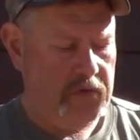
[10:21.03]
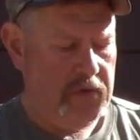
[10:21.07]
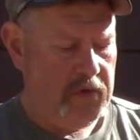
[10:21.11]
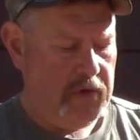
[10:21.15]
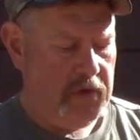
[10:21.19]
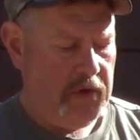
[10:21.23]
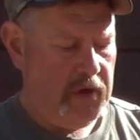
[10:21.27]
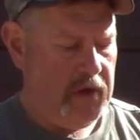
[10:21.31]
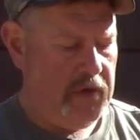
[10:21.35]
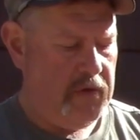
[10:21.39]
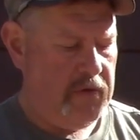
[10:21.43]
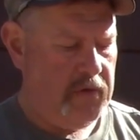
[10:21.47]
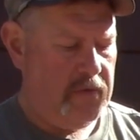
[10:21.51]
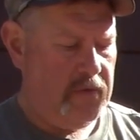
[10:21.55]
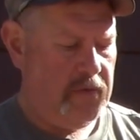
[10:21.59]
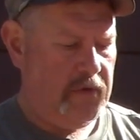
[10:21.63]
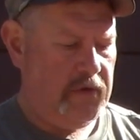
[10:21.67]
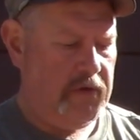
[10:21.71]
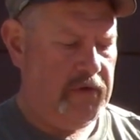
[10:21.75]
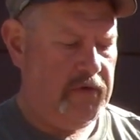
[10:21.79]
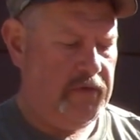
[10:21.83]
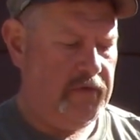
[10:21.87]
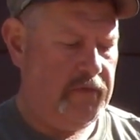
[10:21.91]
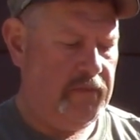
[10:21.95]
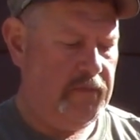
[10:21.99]
I don't know what
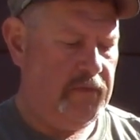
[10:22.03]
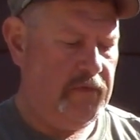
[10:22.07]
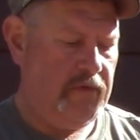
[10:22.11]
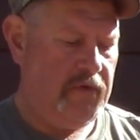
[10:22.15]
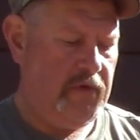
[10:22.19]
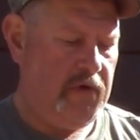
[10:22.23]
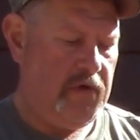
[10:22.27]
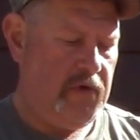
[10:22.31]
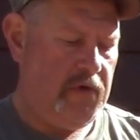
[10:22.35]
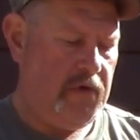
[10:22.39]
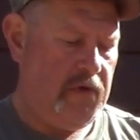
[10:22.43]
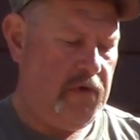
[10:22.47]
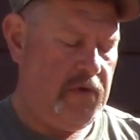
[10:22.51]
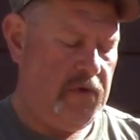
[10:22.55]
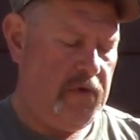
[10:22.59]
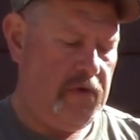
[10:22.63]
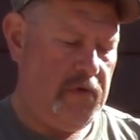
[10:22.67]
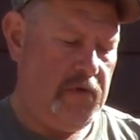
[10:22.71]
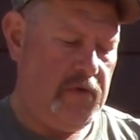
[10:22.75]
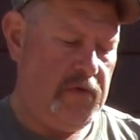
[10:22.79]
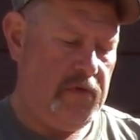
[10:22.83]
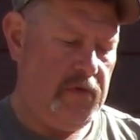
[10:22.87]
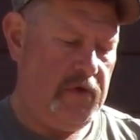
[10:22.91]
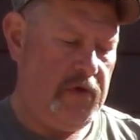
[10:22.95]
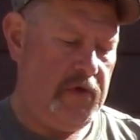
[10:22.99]
this one's
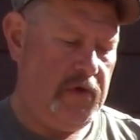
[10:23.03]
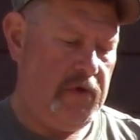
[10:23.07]
called.